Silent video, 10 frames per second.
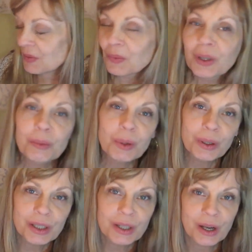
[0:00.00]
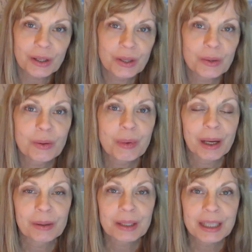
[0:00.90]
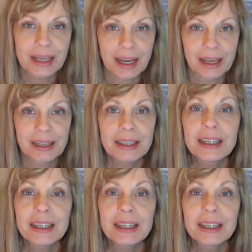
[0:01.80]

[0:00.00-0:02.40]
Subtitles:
What I'm going to talk to you about today